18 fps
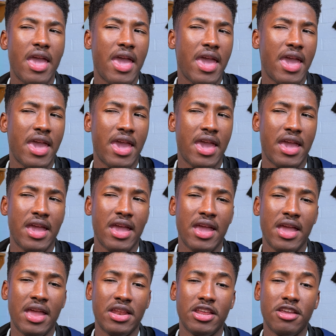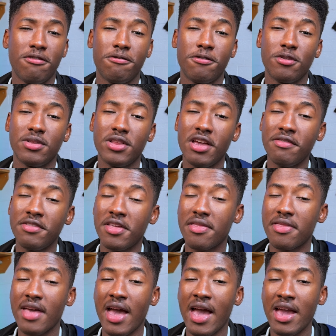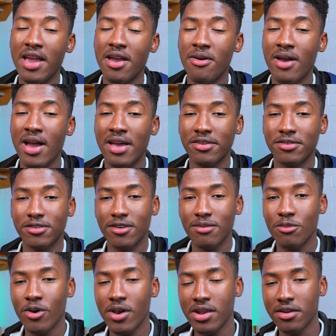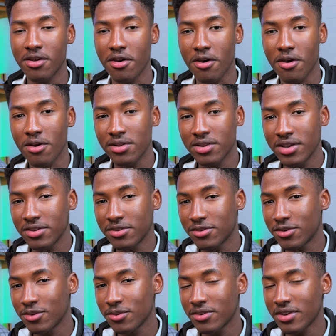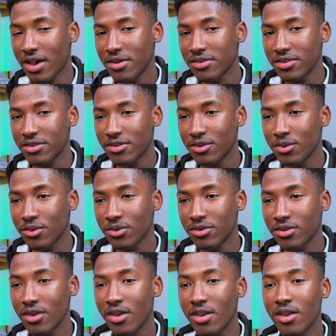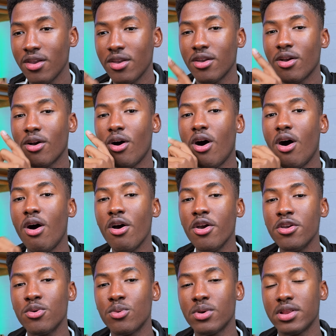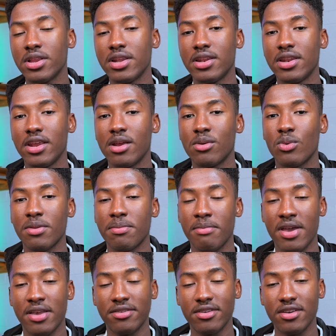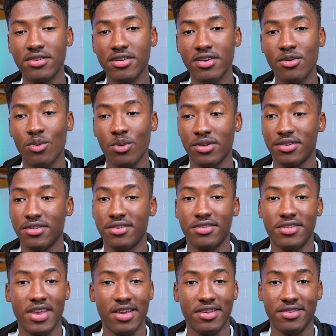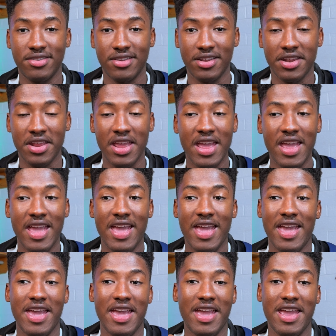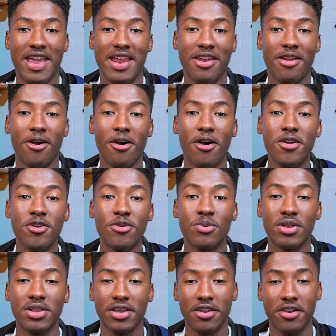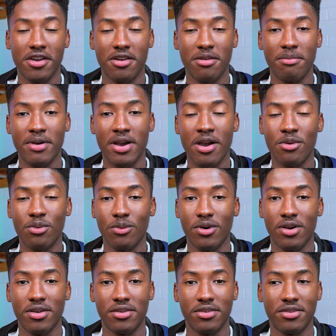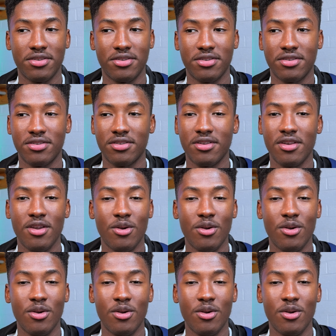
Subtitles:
And if you lived in that era, somewhere in the early 2002s, all you really did with messaging was texting, and all you really cared about was